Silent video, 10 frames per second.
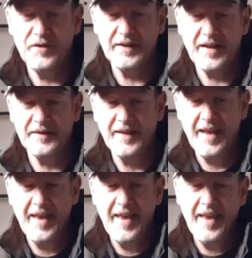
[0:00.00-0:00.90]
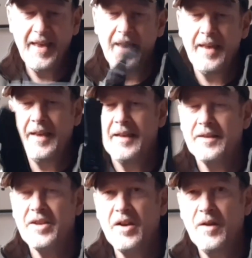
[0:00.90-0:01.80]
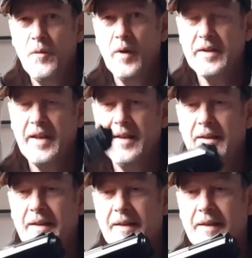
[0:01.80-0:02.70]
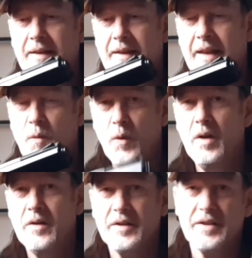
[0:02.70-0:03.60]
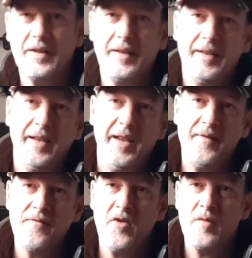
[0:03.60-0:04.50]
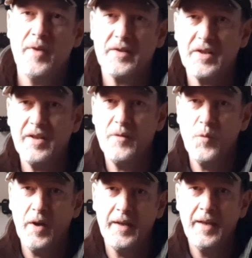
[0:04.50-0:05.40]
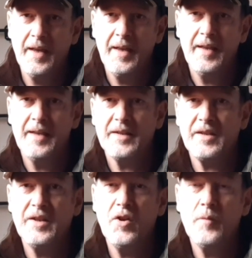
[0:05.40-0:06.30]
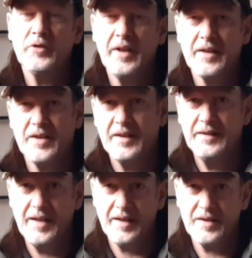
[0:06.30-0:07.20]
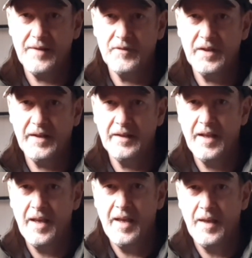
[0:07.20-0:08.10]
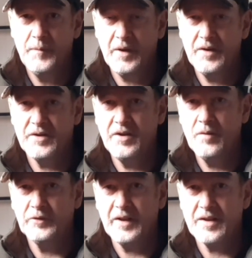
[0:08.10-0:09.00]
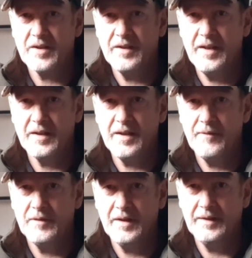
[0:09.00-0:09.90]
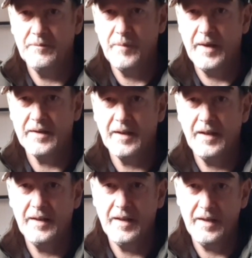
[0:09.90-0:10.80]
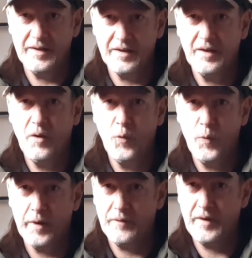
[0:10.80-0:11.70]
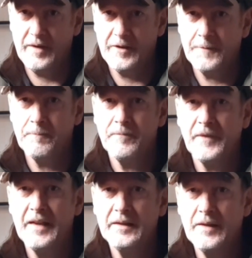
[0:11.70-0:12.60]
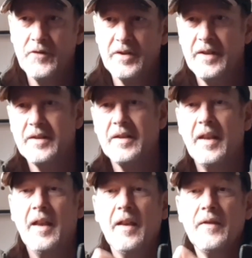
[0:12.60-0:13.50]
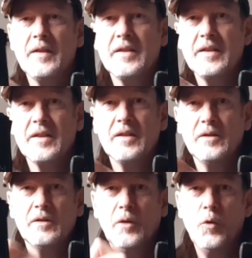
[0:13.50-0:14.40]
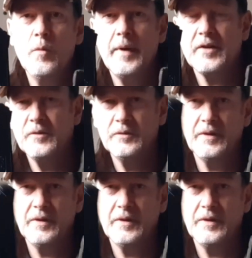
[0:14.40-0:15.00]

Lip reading: done. So what is here, it works in very much the same way as the Umarex DX17, because the Umarex DX17 basically is one of these. Difference is, this is all metal.